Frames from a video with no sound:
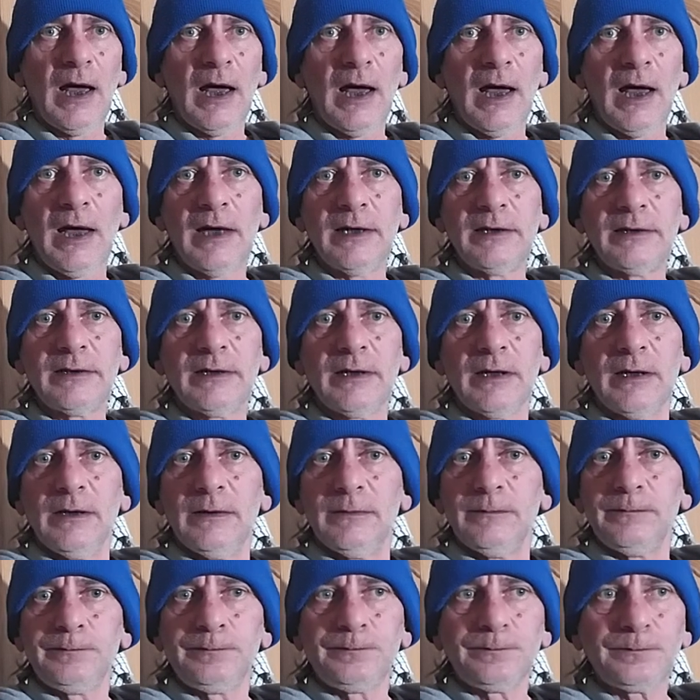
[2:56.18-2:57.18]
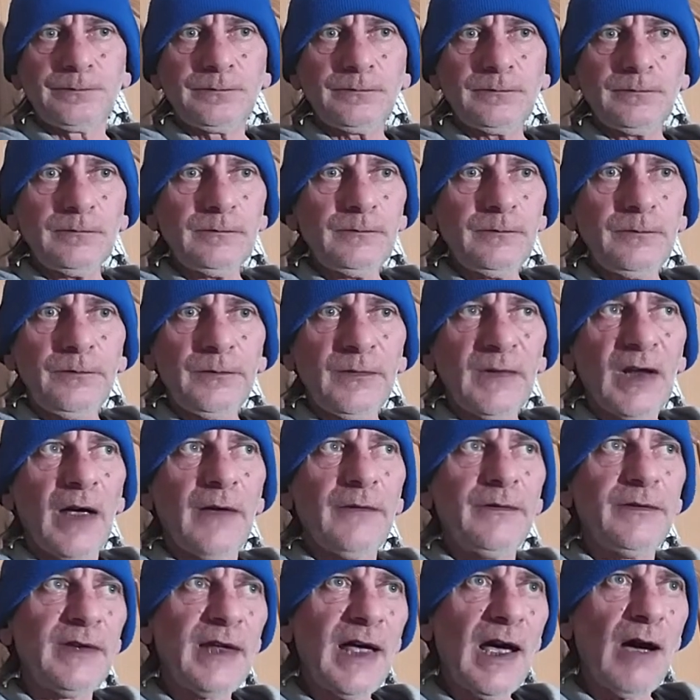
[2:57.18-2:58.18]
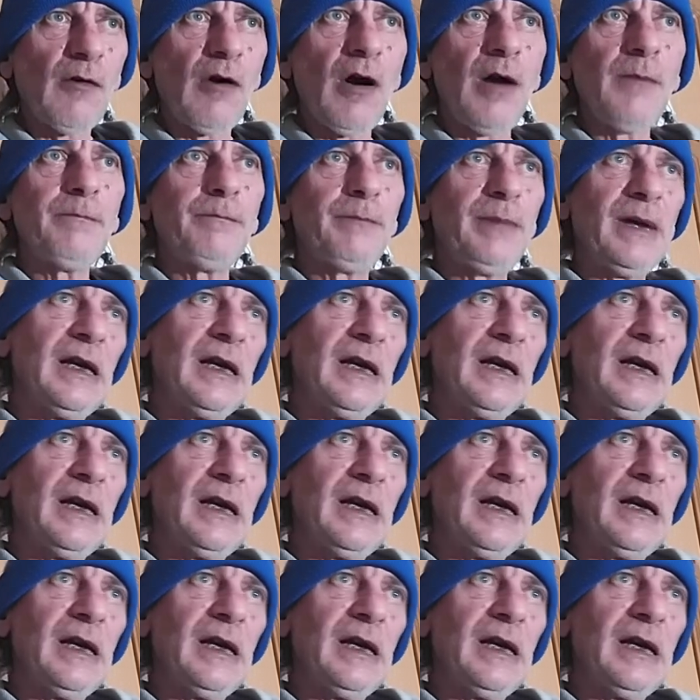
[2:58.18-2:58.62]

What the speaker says: and now I'm